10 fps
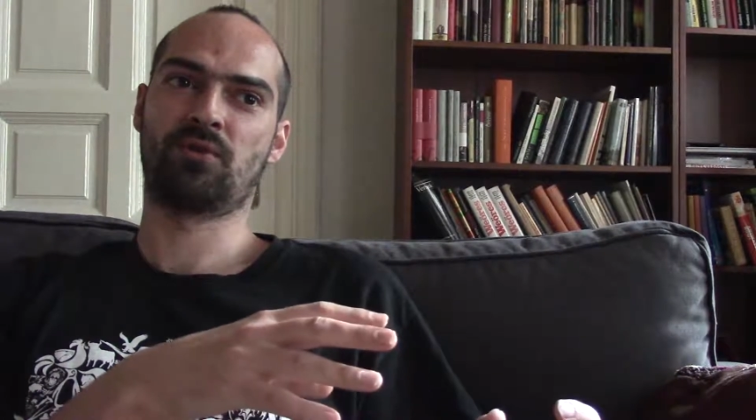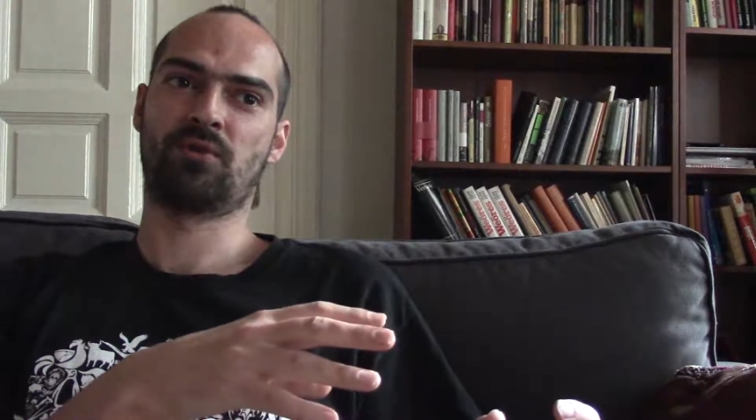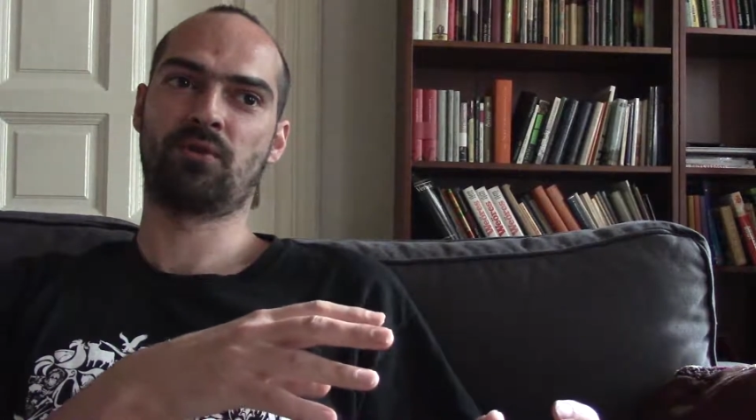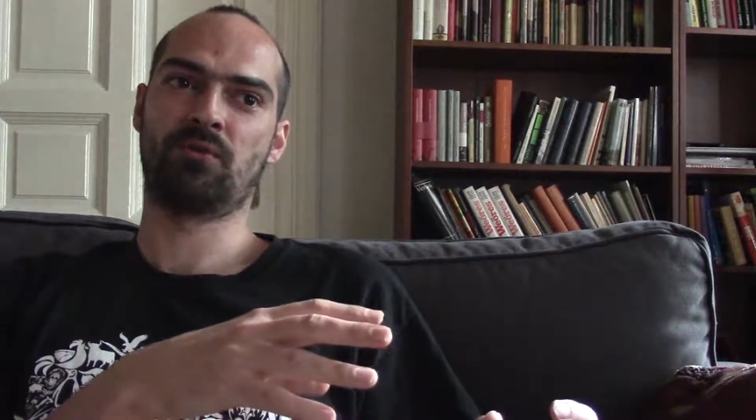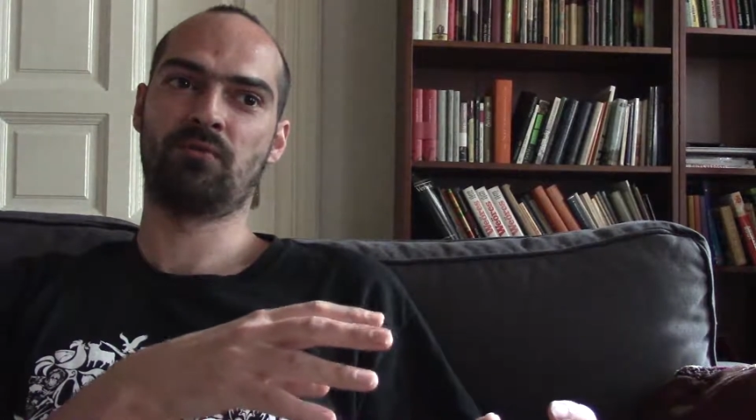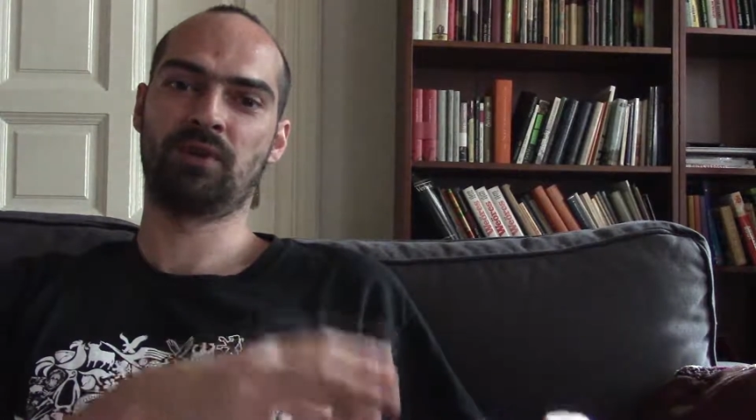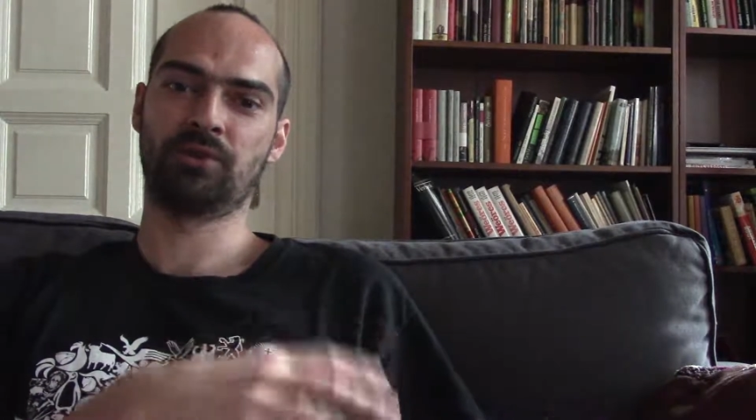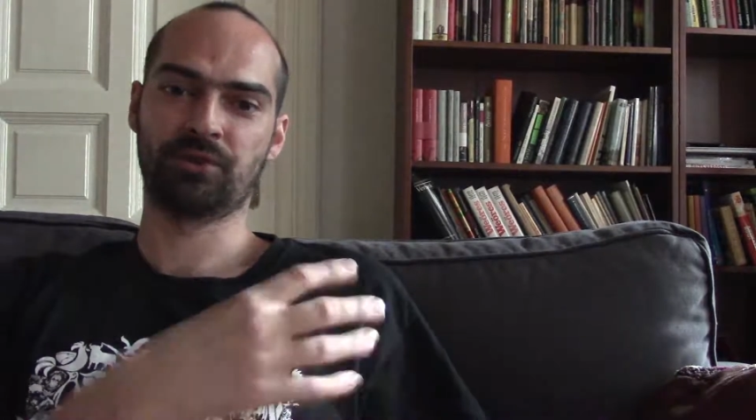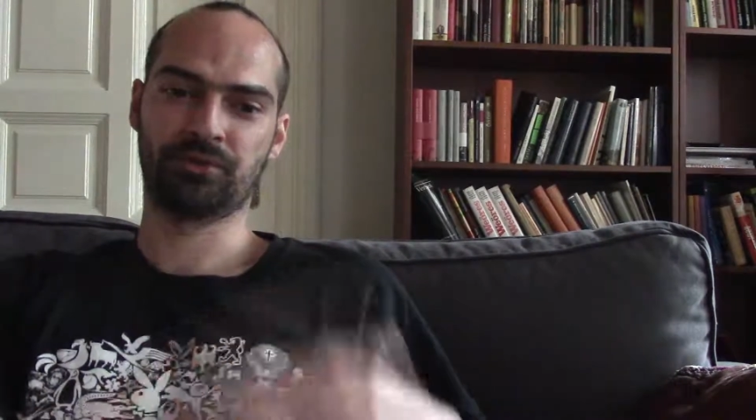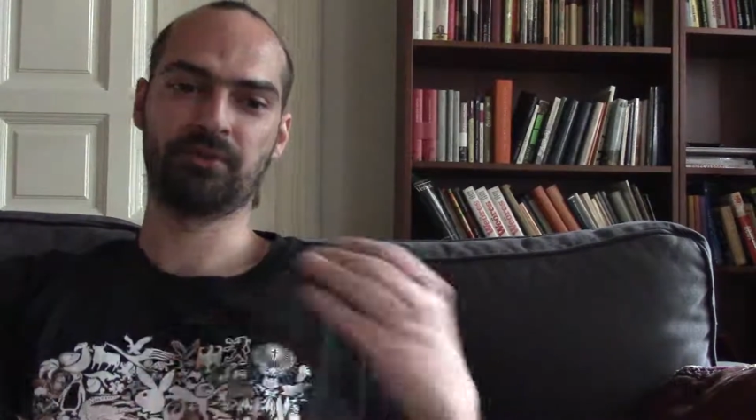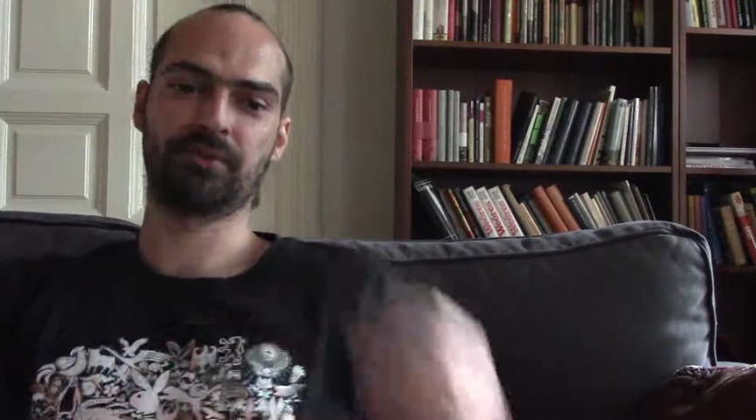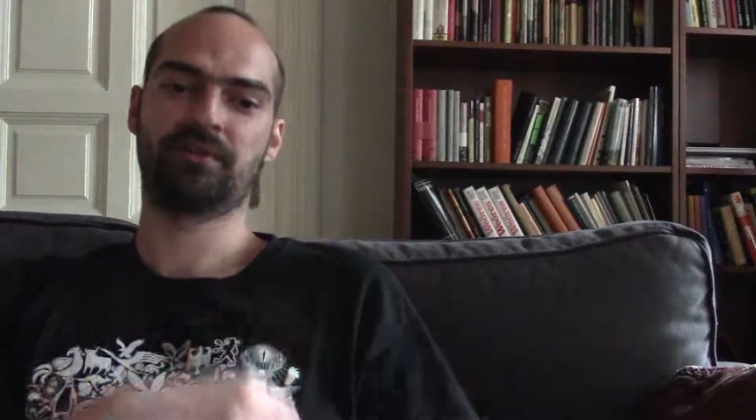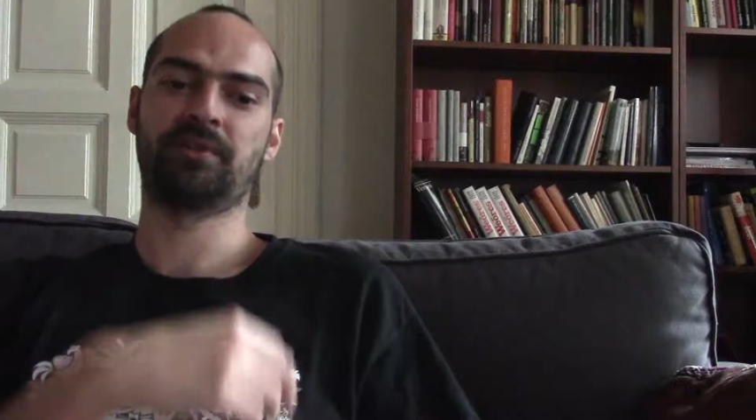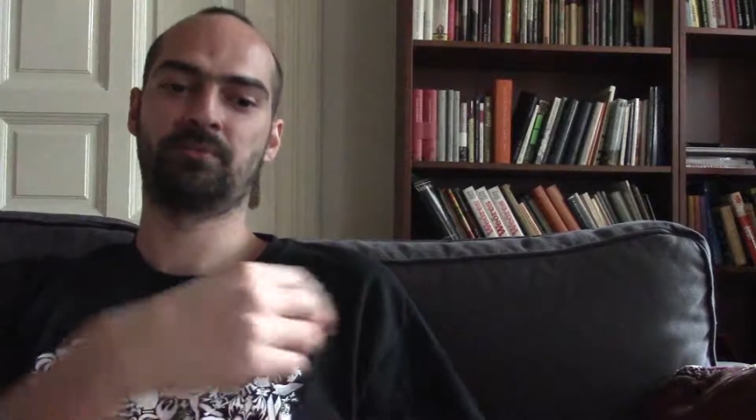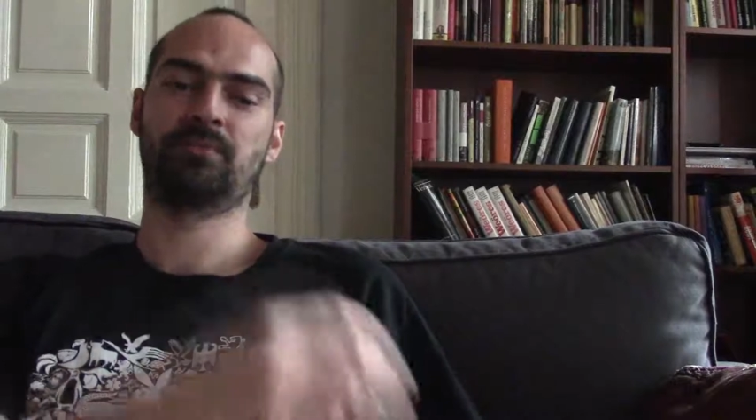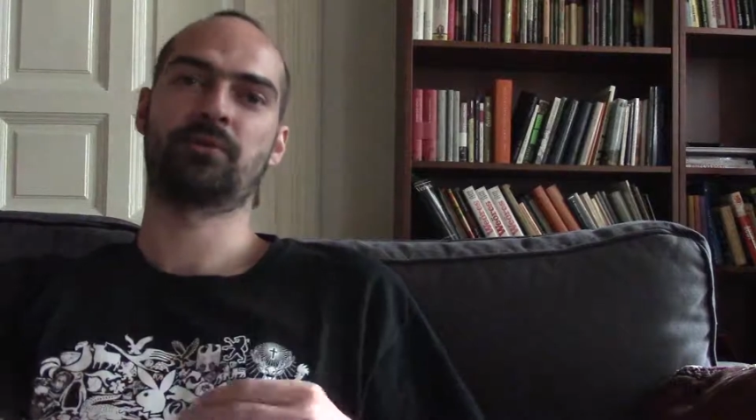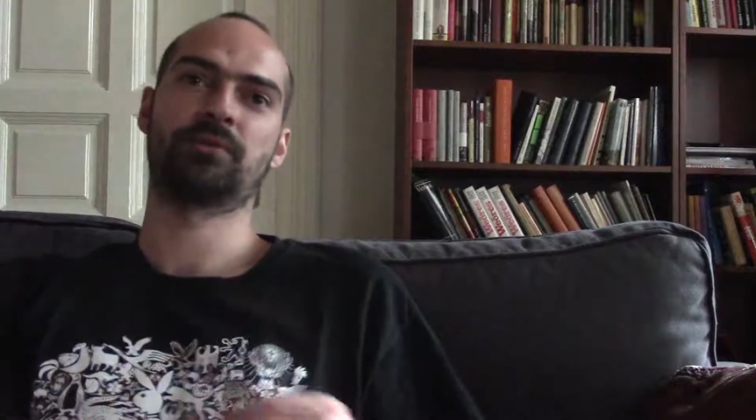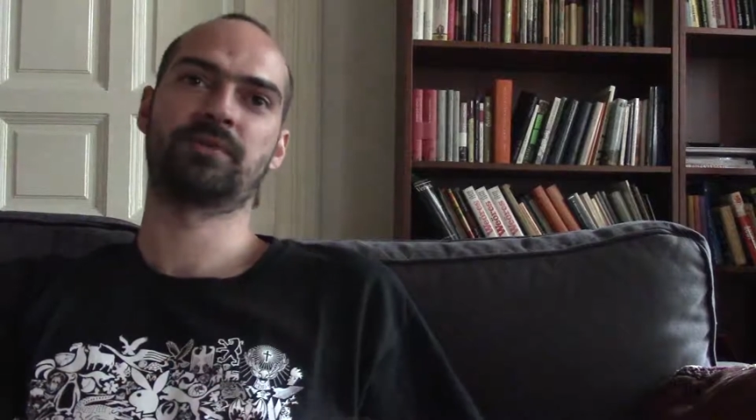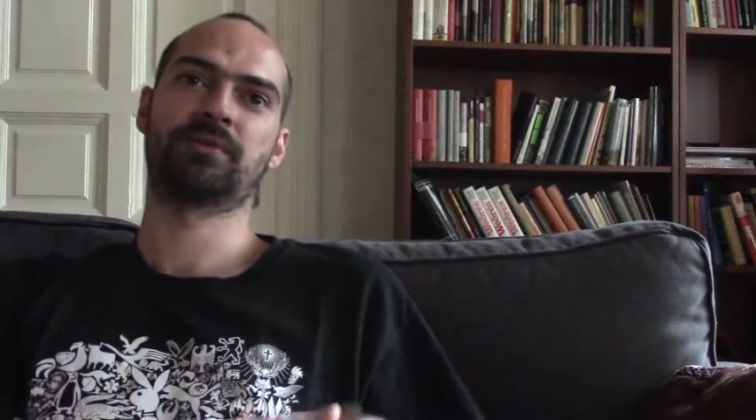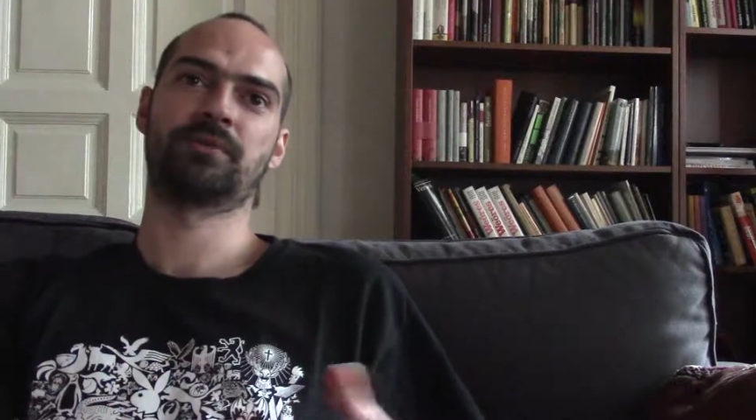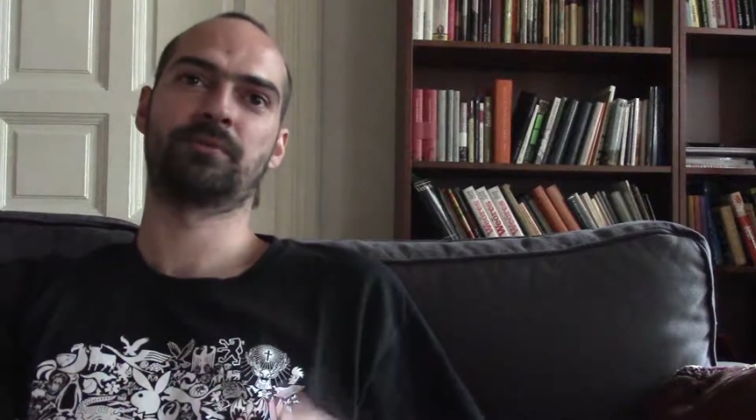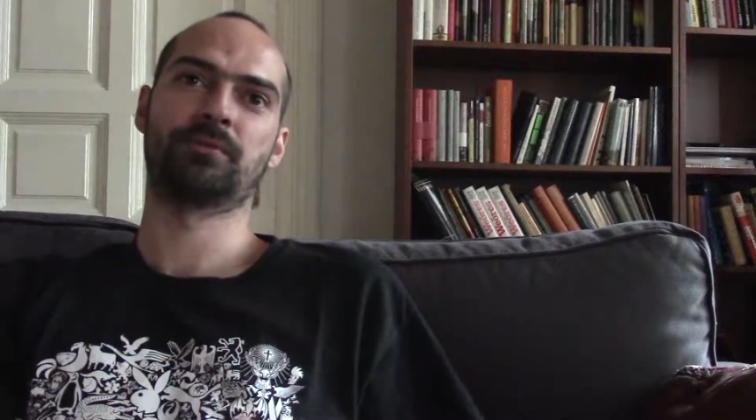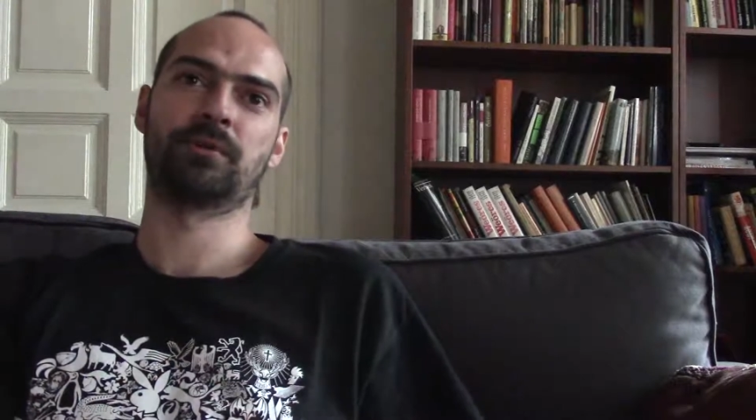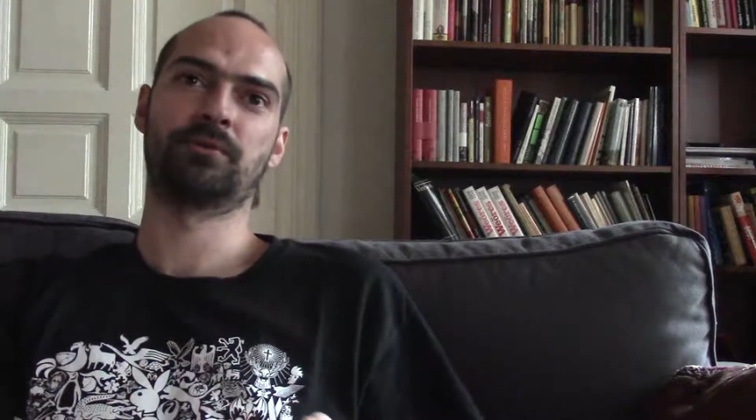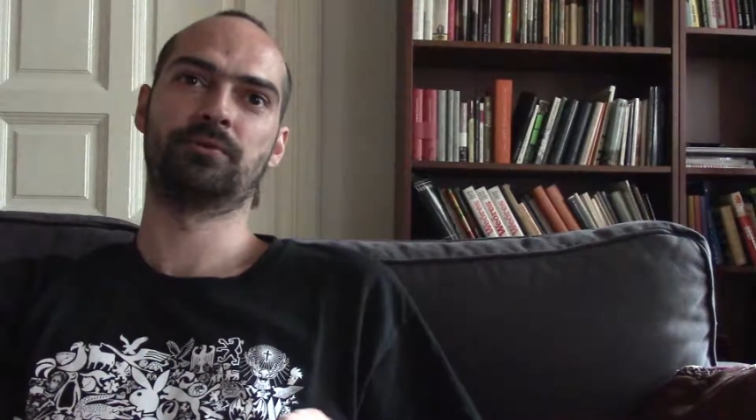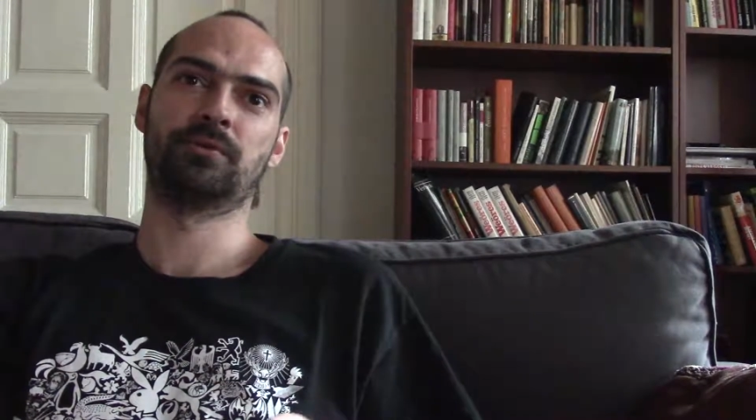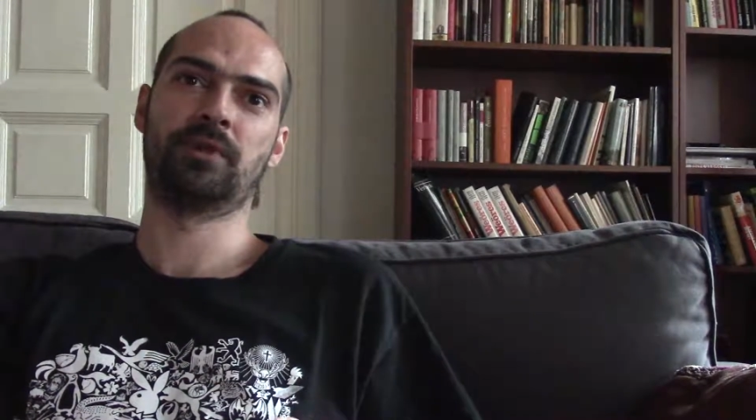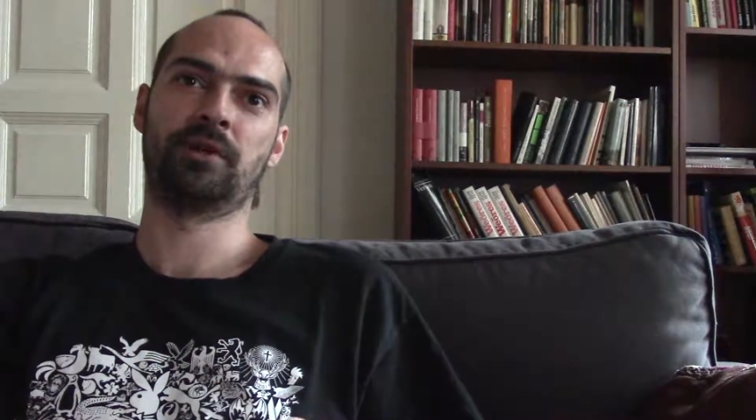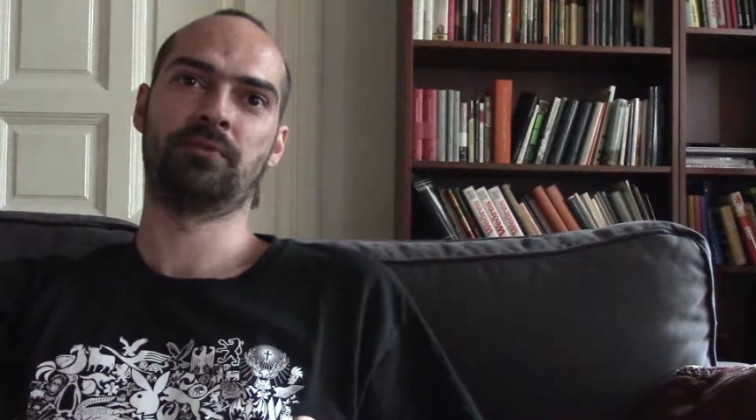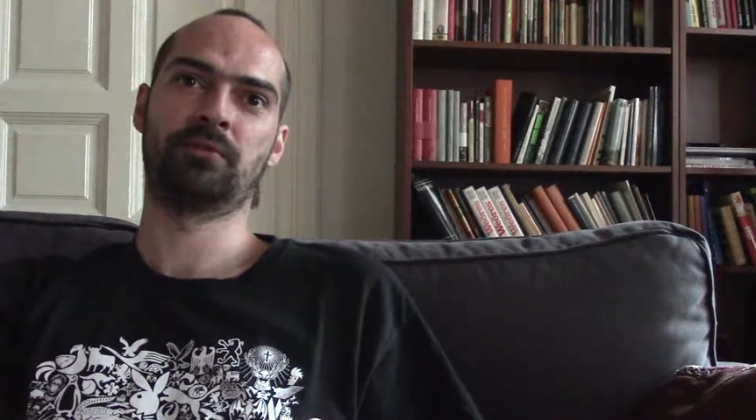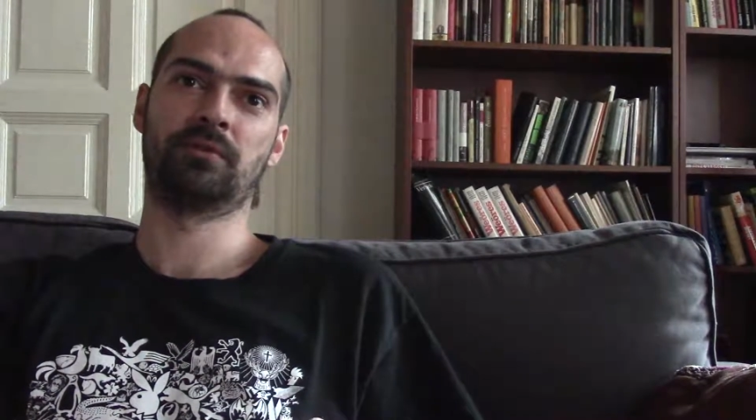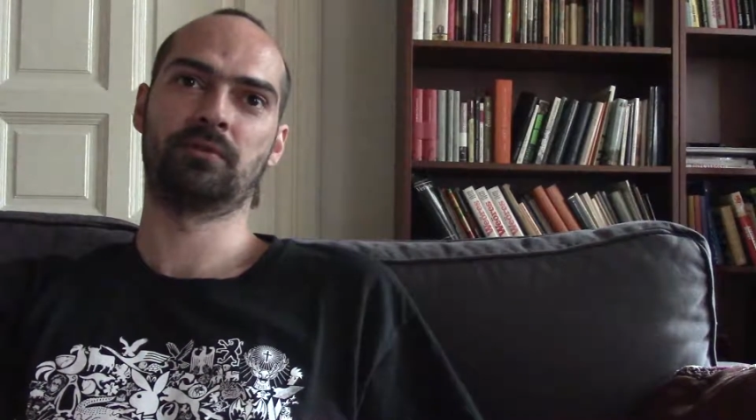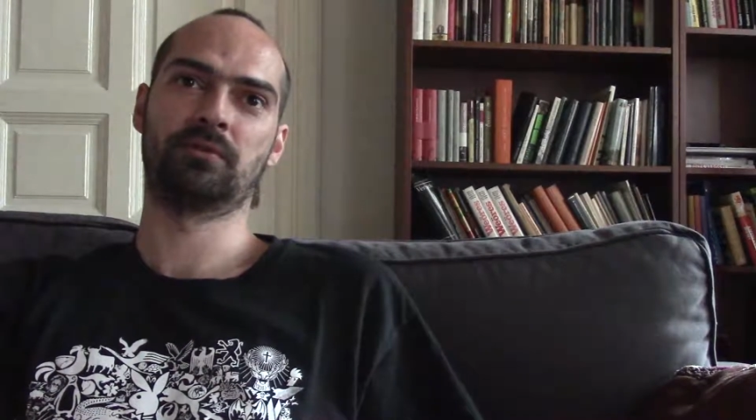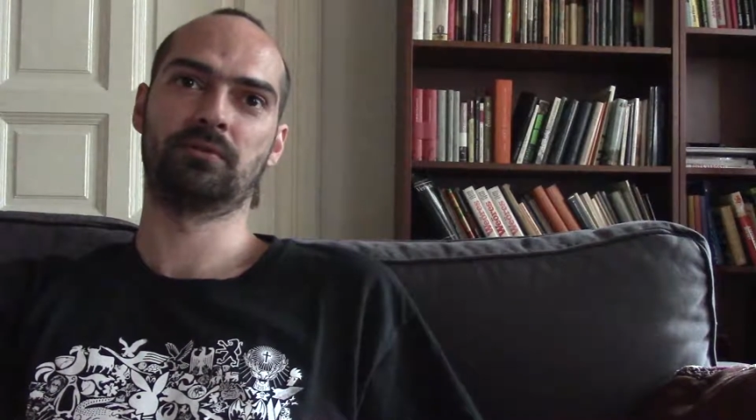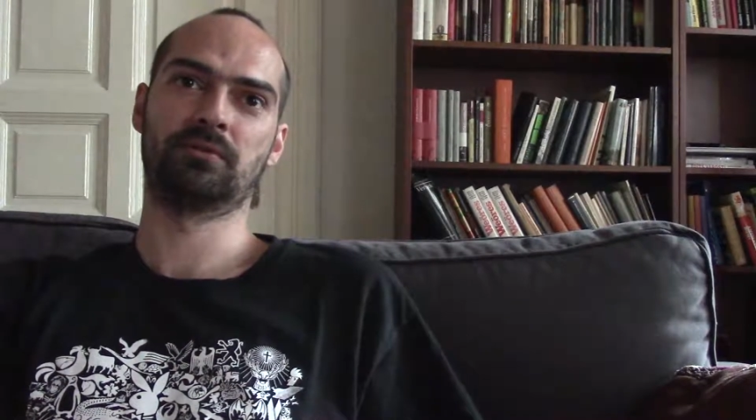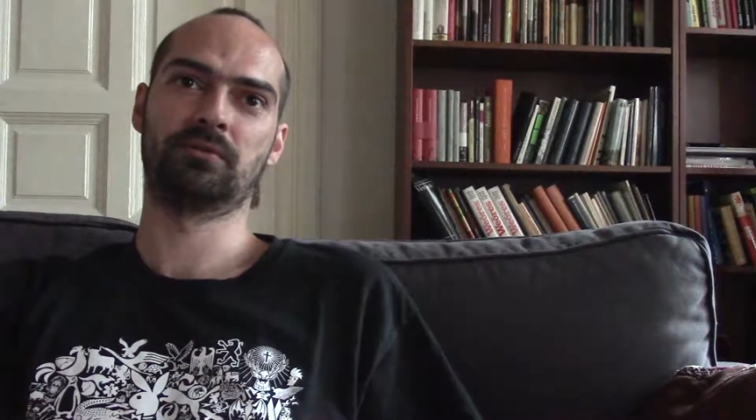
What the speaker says: conventional design process, where you have a